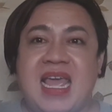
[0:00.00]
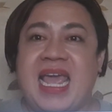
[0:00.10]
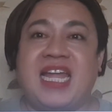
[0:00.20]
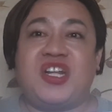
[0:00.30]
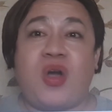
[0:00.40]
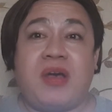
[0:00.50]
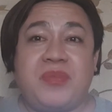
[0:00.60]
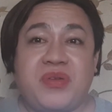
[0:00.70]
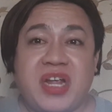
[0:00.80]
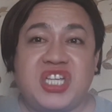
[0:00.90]
and
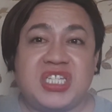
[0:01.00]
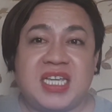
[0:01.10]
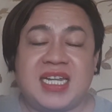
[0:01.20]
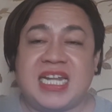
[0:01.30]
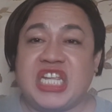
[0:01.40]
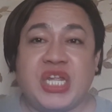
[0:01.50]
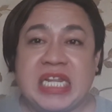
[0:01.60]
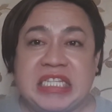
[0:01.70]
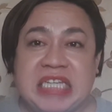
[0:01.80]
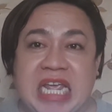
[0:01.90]
cooperation and
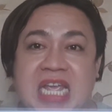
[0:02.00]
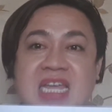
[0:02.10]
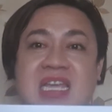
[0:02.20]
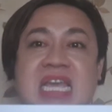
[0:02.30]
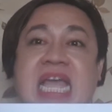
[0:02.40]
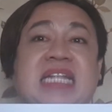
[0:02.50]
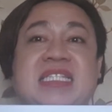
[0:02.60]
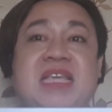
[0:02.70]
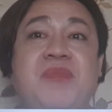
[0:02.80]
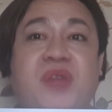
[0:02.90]
unity and
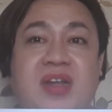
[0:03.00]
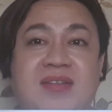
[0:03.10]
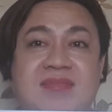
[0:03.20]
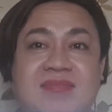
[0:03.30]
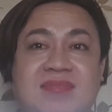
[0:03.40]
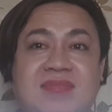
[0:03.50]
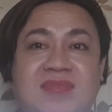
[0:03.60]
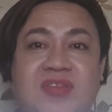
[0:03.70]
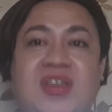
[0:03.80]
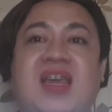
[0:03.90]
teamwork.
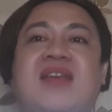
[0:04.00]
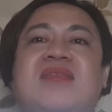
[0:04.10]
Okay,